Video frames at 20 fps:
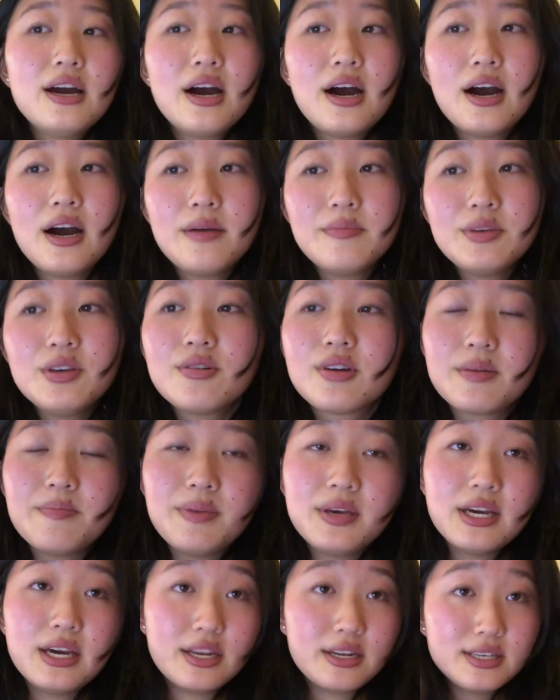Um, you could
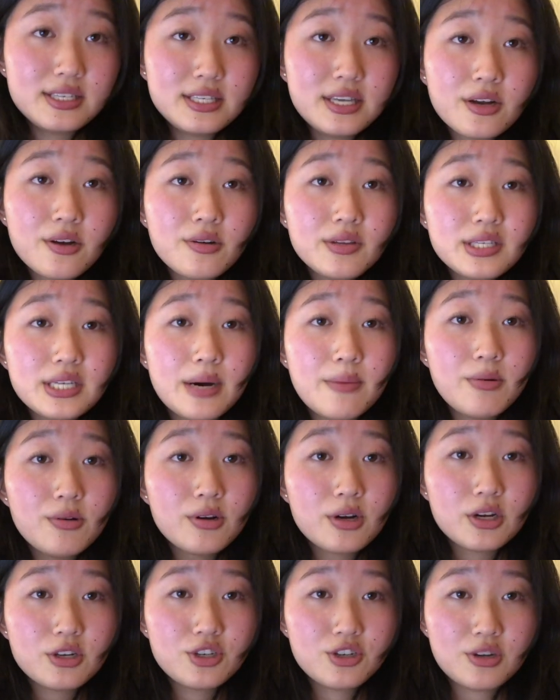be in a single, double,
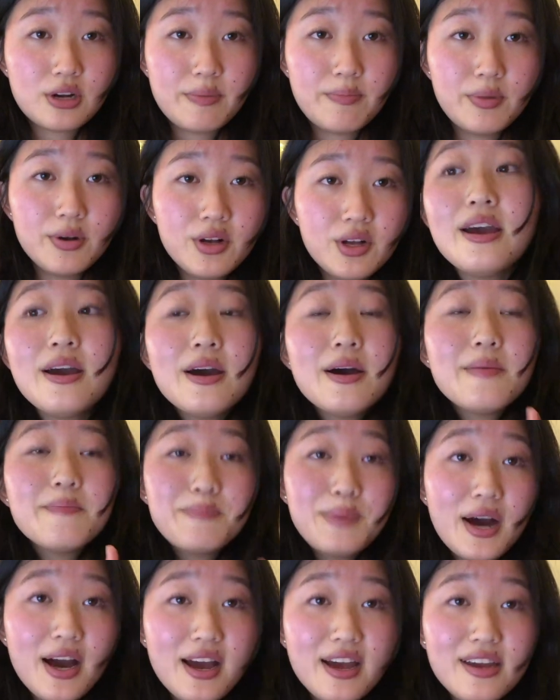or triple,
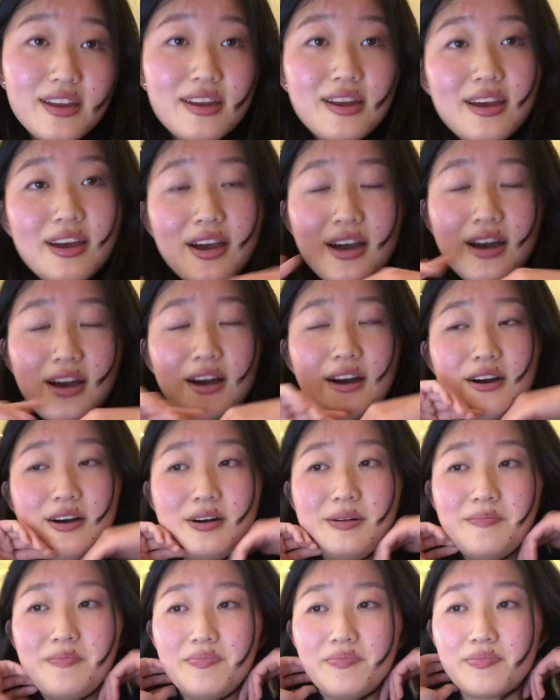but
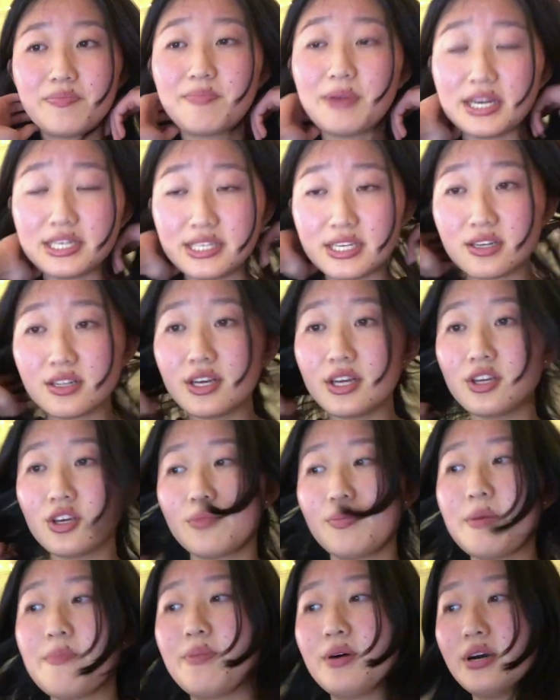um, basically you'll
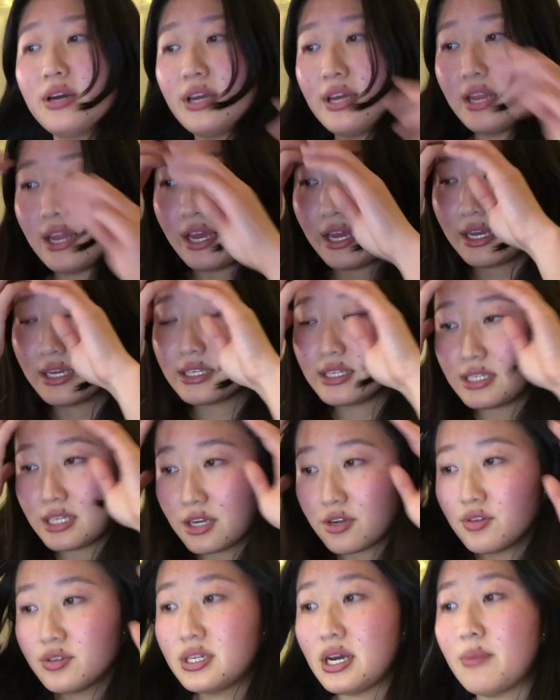be put in a
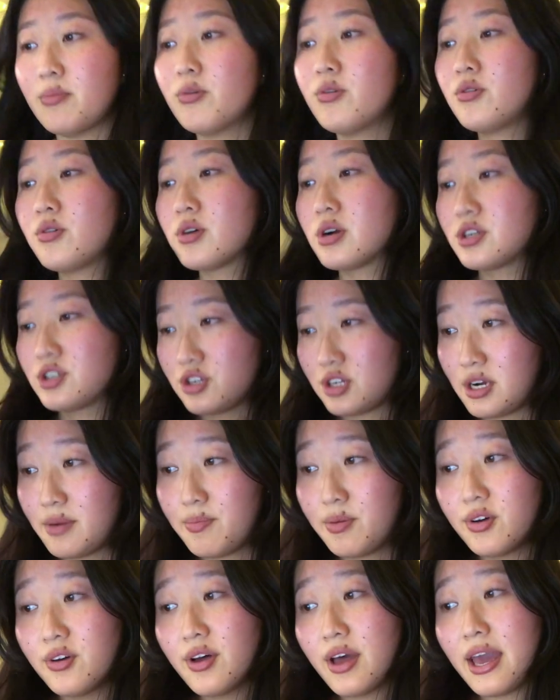single, double, or
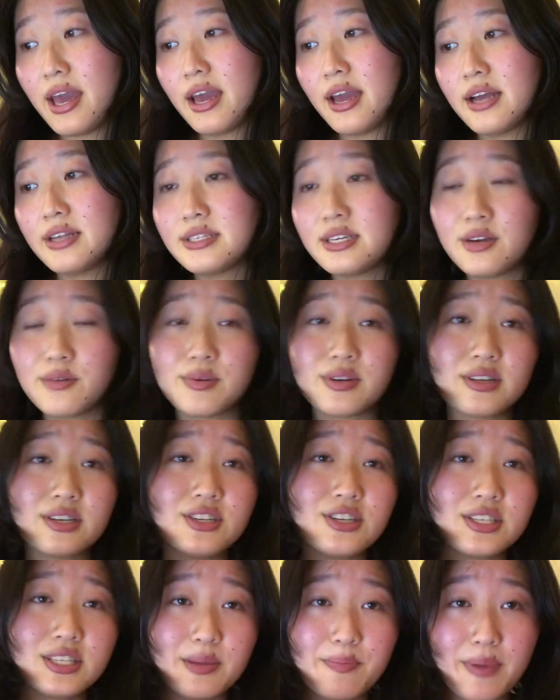triple, and it really
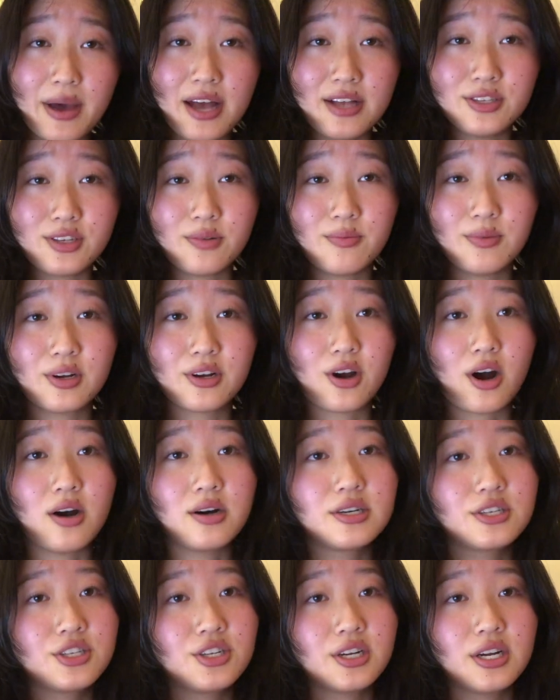just depends on what
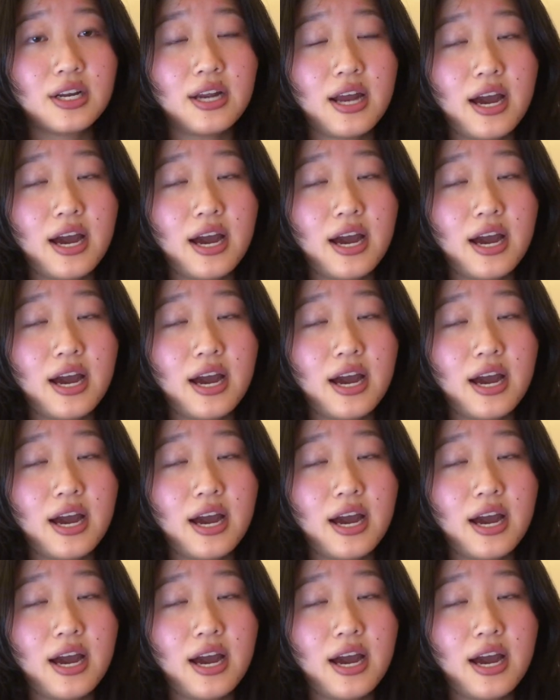college you're in.